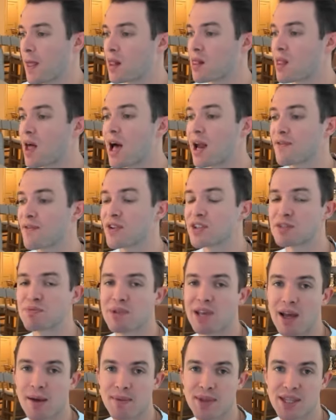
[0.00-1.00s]
a lot of it's
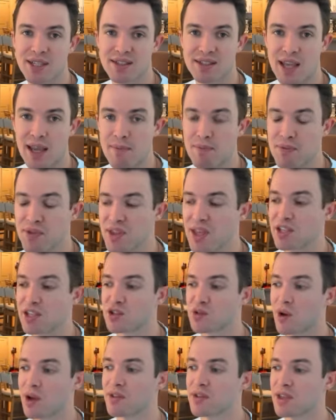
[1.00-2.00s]
becoming the same thing.
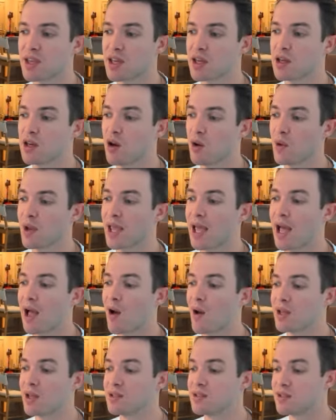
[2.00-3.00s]
So I think going
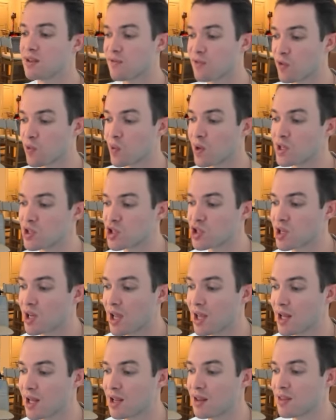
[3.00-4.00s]
out and
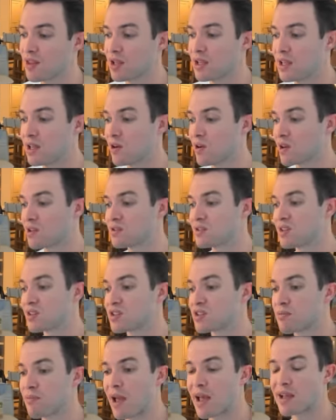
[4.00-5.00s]
differentiating the gearing
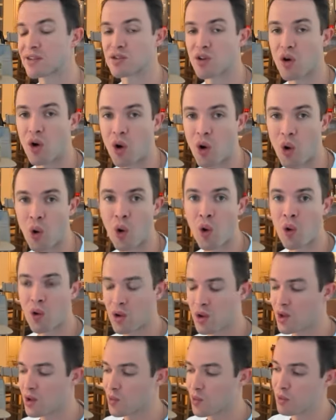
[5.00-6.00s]
system as a
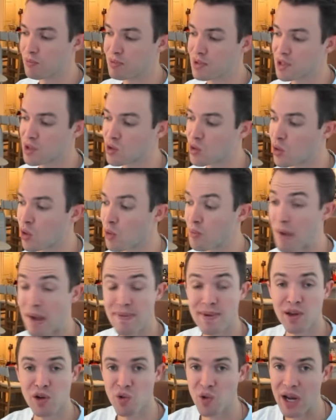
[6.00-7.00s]
whole would be cool.
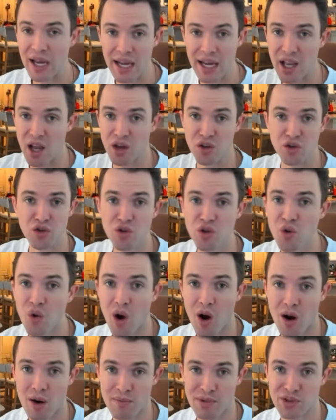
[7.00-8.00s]
Maybe creating a new
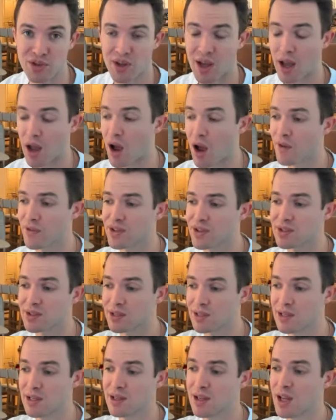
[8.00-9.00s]
armor slot.
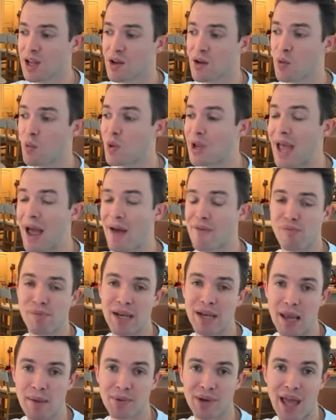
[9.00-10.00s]
Obviously, we haven't
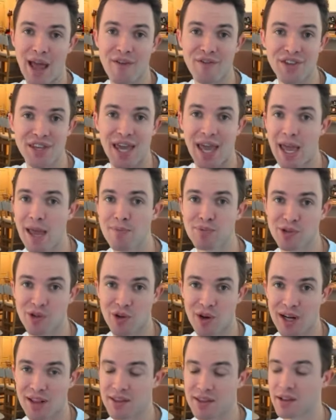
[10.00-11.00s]
been able to have capes
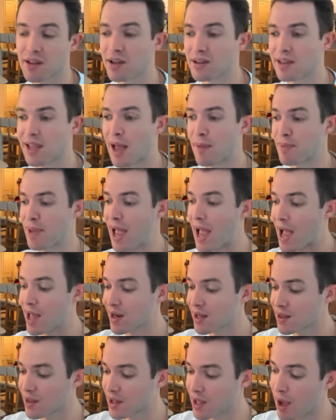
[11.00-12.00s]
or anything like that, but
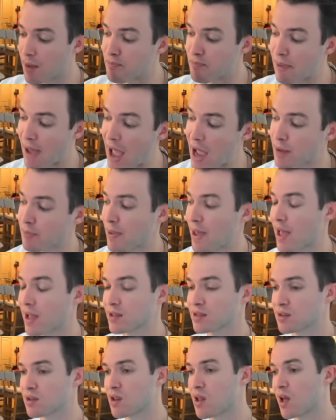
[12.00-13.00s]
adding like a
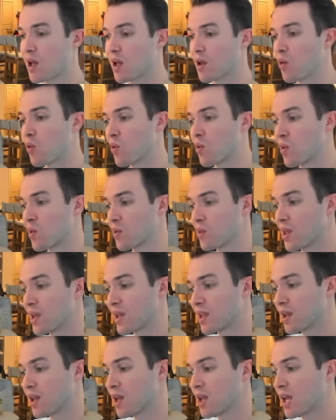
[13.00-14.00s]
backpack slot or
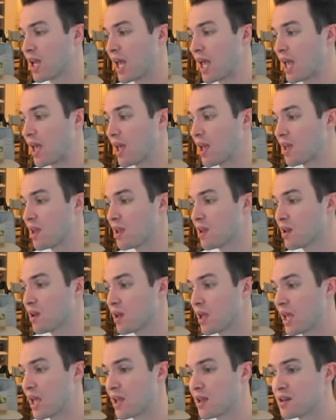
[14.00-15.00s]
like
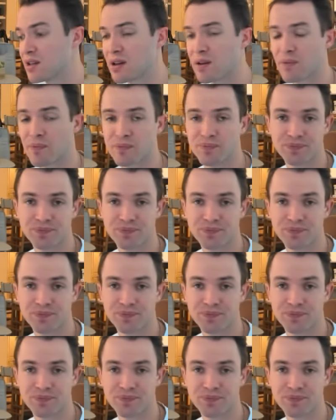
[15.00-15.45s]
an